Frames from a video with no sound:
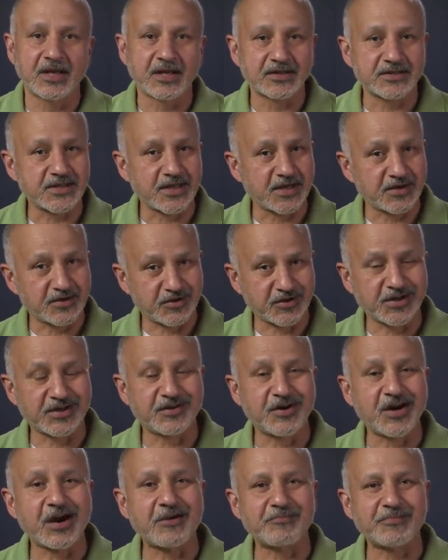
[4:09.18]
say
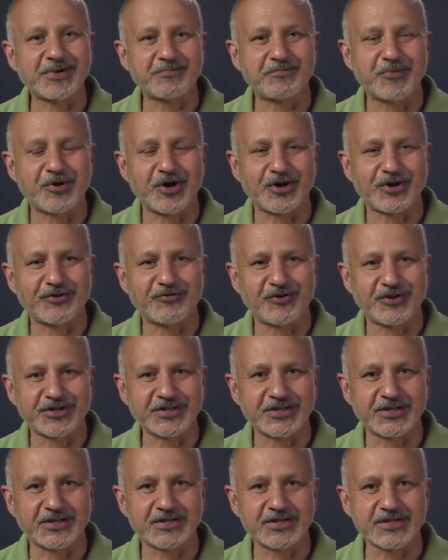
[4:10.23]
government bond
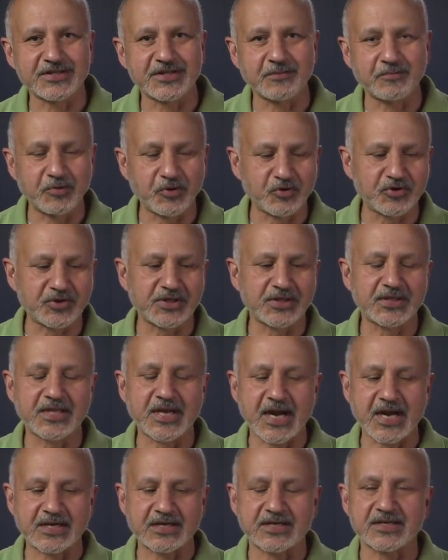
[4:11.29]
returns. The beauty in
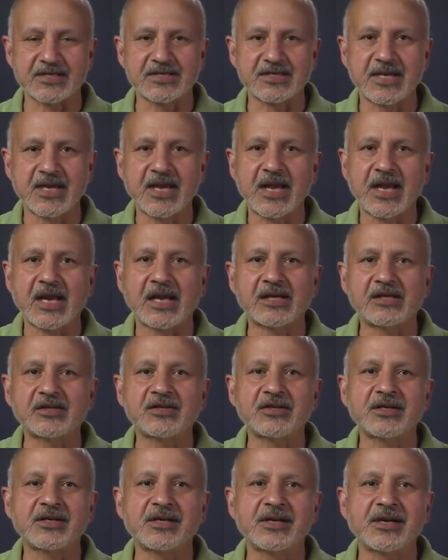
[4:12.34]
that is
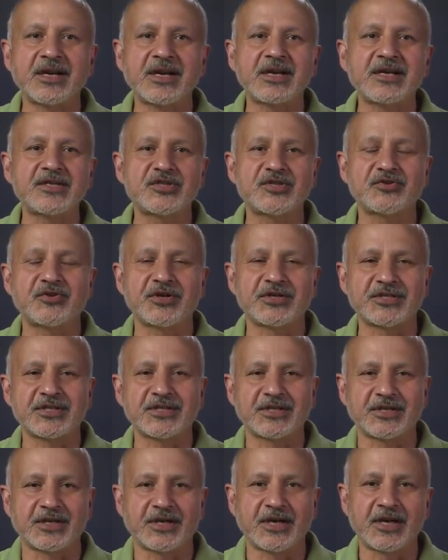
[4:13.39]
hidden in each
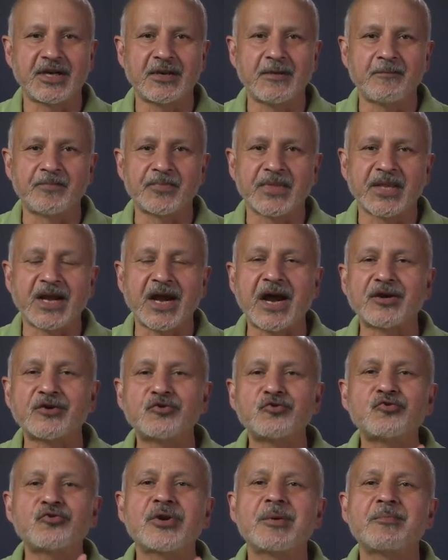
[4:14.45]
return are
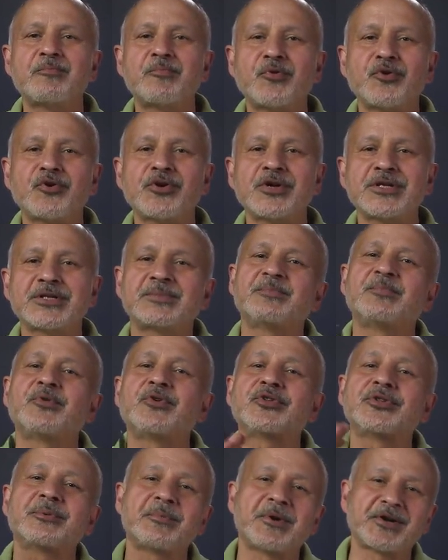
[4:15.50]
two components,
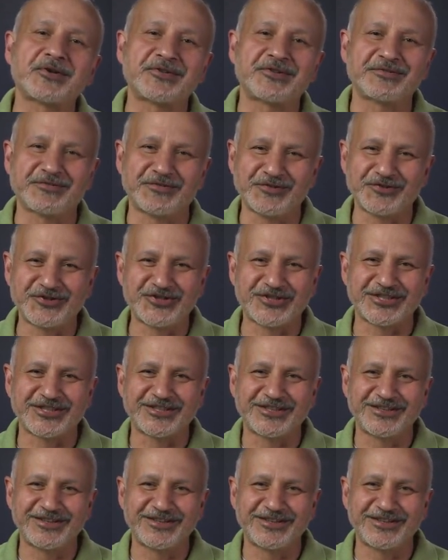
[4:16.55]
both about the future.